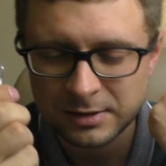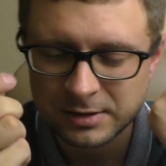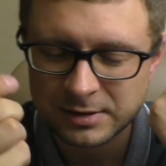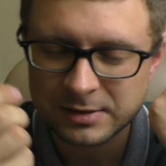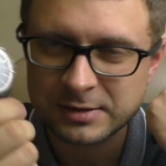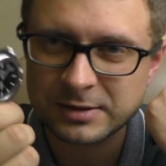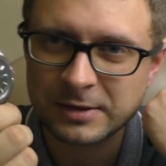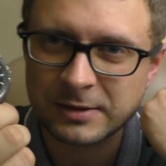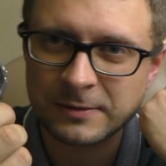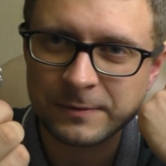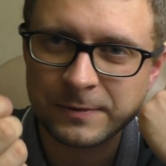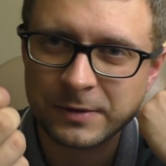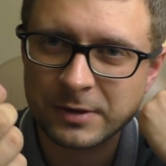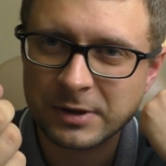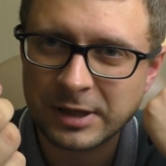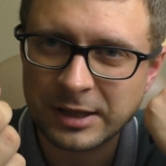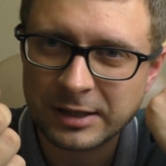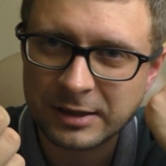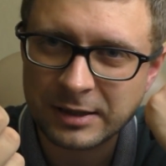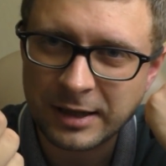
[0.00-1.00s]

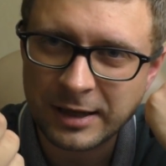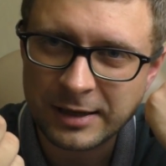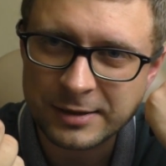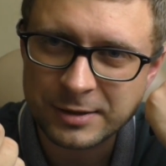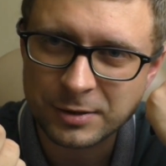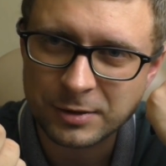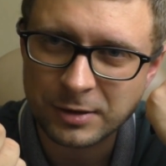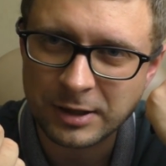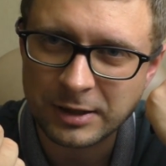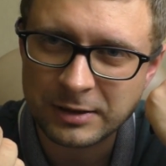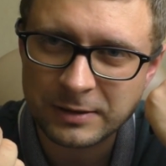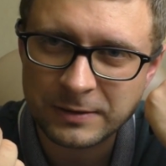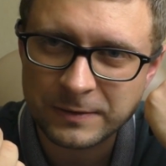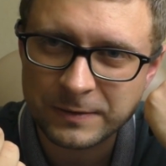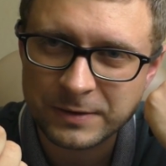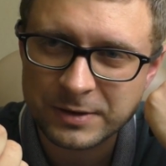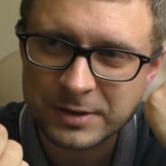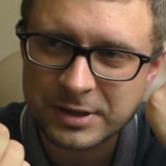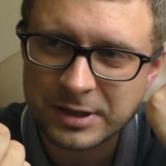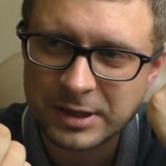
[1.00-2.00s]
something like Casio
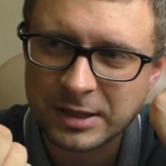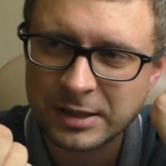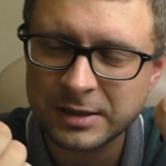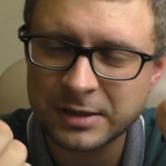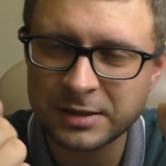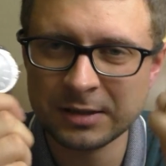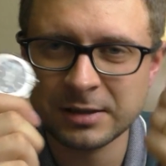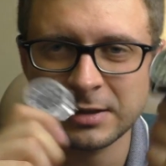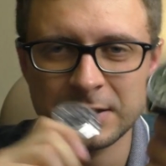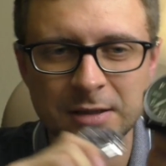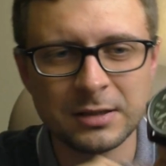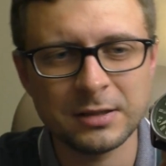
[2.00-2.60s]
Edifice case,